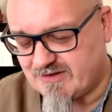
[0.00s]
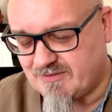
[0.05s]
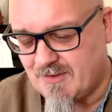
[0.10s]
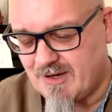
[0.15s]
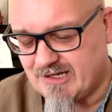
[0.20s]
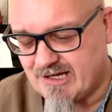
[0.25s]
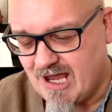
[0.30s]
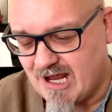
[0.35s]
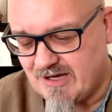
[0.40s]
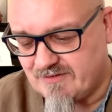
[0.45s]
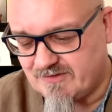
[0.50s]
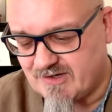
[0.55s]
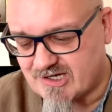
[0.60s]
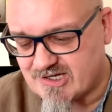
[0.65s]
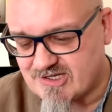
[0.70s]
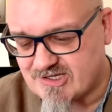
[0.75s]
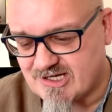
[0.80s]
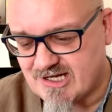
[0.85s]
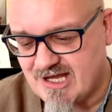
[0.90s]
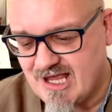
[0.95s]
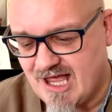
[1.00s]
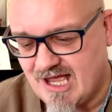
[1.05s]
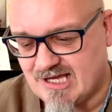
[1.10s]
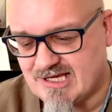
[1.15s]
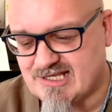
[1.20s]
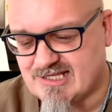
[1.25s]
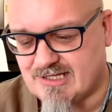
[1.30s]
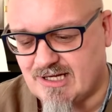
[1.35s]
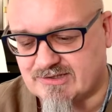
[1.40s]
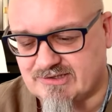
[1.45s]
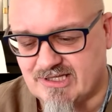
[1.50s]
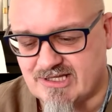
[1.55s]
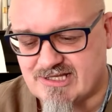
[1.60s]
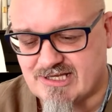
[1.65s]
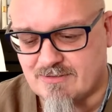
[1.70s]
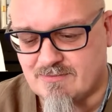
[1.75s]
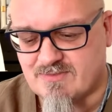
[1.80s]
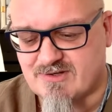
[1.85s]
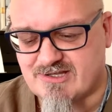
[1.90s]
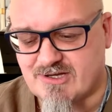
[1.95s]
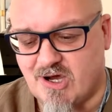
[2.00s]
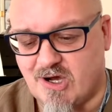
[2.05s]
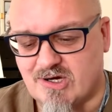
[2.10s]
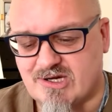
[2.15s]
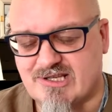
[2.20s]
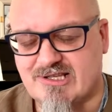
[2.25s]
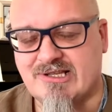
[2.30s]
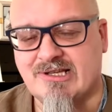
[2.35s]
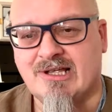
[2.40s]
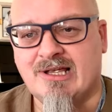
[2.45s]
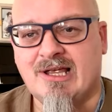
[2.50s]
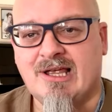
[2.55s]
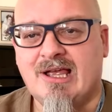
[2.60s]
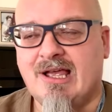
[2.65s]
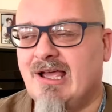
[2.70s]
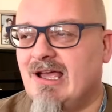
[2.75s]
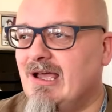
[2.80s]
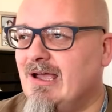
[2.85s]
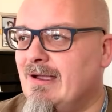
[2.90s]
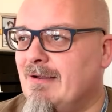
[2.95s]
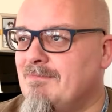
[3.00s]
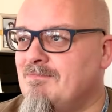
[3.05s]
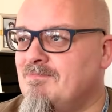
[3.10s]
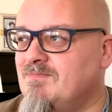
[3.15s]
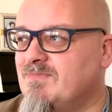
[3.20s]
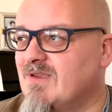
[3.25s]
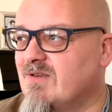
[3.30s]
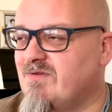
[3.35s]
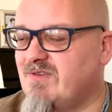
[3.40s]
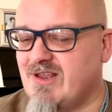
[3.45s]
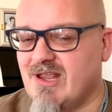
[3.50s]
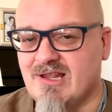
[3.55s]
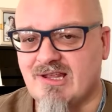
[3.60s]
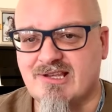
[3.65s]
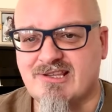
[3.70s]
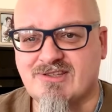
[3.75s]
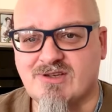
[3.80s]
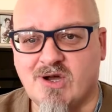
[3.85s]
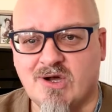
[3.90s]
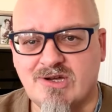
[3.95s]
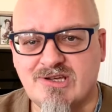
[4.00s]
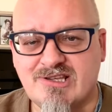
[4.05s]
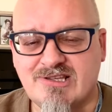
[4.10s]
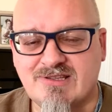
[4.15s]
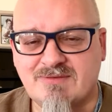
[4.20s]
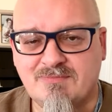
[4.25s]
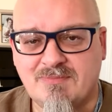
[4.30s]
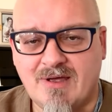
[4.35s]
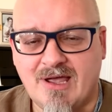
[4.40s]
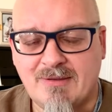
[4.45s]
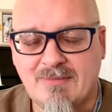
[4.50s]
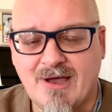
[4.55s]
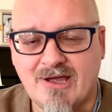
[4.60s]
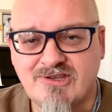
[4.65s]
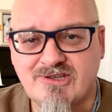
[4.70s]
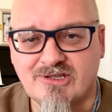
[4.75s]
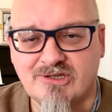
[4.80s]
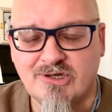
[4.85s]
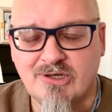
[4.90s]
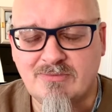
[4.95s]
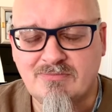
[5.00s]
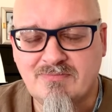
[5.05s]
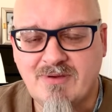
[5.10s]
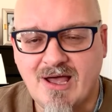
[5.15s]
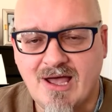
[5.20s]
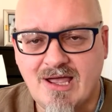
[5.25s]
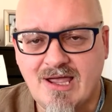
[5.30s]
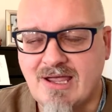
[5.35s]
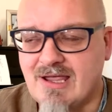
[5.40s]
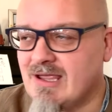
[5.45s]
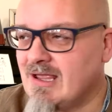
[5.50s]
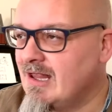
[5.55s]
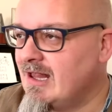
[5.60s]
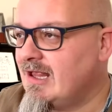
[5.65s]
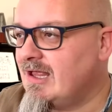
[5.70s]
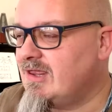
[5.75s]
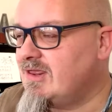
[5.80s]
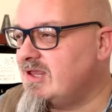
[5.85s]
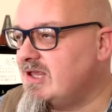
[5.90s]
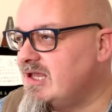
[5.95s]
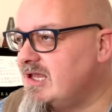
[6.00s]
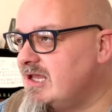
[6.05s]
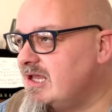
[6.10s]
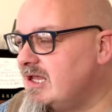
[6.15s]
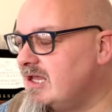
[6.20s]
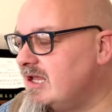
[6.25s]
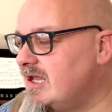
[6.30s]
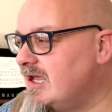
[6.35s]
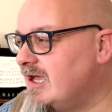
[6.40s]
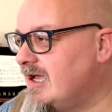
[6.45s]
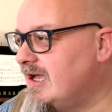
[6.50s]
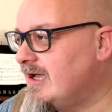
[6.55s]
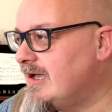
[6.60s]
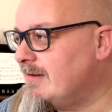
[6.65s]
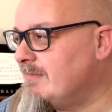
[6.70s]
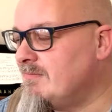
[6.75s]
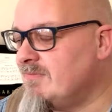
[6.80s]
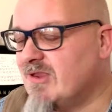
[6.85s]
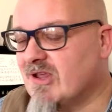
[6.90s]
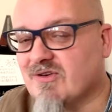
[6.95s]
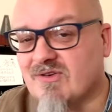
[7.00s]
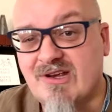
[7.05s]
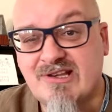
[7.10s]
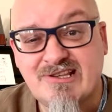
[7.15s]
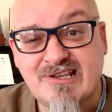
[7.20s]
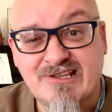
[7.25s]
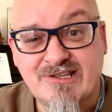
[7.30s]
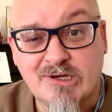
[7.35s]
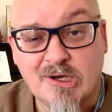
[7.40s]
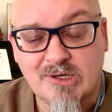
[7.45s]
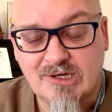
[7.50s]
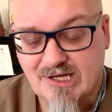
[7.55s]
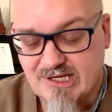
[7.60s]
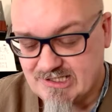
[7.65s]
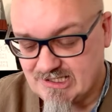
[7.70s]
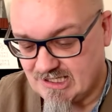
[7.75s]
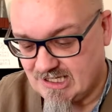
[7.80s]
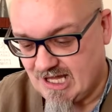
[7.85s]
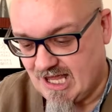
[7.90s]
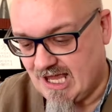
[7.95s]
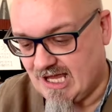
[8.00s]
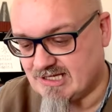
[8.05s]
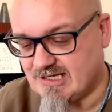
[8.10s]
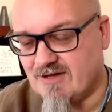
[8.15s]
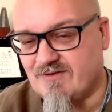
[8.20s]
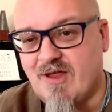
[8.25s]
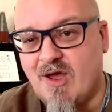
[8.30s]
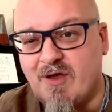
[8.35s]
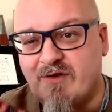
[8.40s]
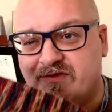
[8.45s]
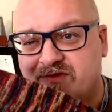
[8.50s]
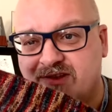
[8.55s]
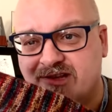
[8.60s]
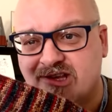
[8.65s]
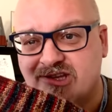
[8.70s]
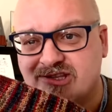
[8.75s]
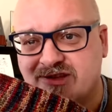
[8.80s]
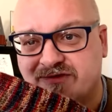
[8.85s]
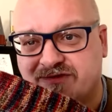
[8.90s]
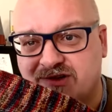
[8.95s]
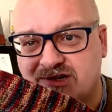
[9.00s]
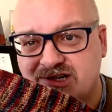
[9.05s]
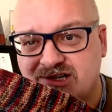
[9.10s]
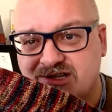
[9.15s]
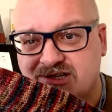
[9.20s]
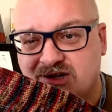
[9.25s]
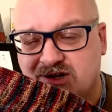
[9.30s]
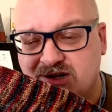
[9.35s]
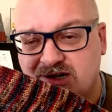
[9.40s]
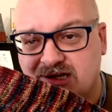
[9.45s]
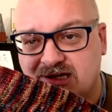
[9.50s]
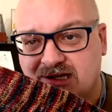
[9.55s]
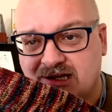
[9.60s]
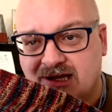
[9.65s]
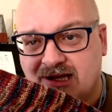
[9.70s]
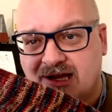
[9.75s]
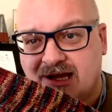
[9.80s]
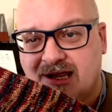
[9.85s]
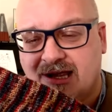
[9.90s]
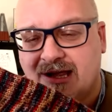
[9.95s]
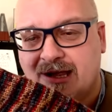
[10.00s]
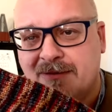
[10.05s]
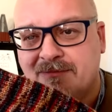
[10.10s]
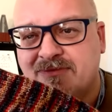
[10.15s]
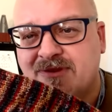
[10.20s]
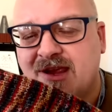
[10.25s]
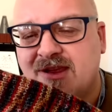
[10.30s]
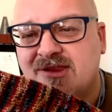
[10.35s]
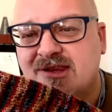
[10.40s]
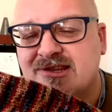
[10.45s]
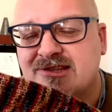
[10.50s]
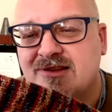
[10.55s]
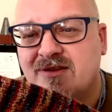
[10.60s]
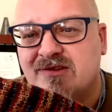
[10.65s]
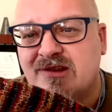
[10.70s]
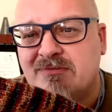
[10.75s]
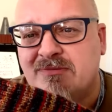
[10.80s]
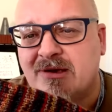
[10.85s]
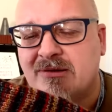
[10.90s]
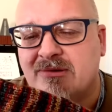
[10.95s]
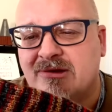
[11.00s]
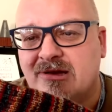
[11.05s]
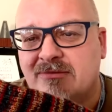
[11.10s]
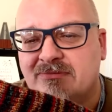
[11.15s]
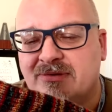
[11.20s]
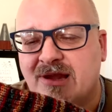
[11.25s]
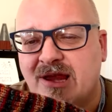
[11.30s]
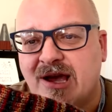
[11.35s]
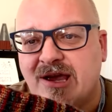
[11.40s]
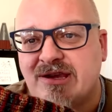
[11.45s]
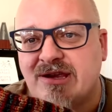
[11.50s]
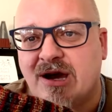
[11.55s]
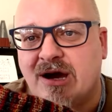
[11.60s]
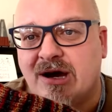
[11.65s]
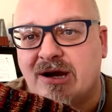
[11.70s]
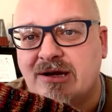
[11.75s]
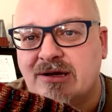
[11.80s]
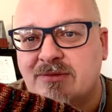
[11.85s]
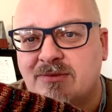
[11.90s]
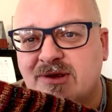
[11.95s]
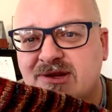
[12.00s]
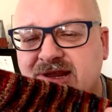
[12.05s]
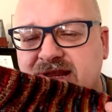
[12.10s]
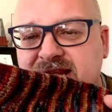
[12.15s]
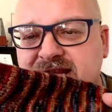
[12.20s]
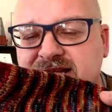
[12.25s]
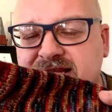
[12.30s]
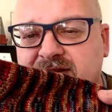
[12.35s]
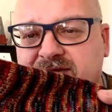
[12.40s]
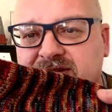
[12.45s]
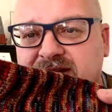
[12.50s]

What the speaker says: wedding anniversary, I started some socks, vanilla socks by Magic Loop by the Crazy Sock Lady, and I've now finished the first sock in this lovely pigment and ply yarn with these lovely